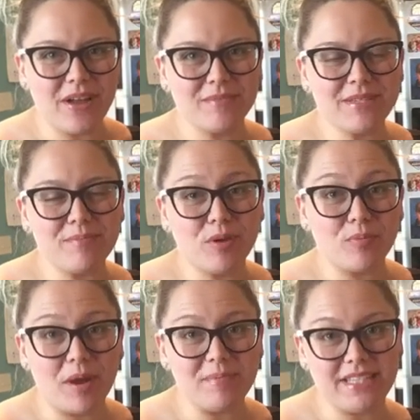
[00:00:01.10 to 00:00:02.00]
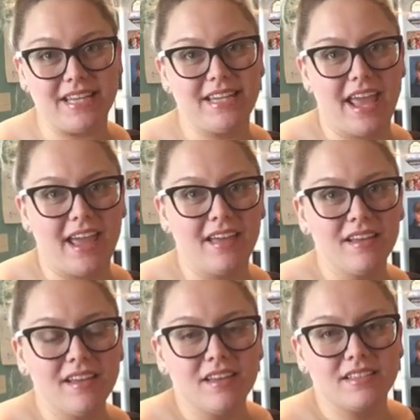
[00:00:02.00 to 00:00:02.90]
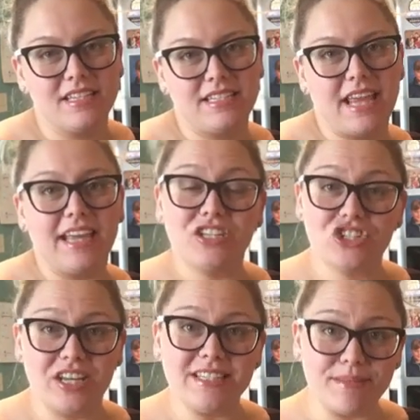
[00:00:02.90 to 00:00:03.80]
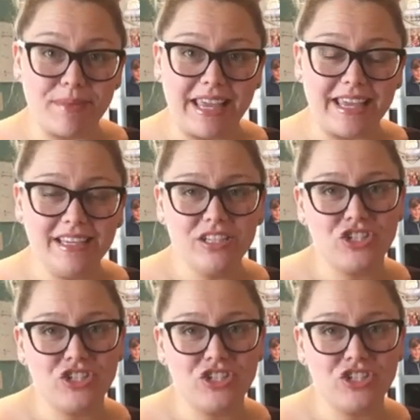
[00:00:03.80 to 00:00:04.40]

welcome to Meal Prep Sunday. Today it's just me.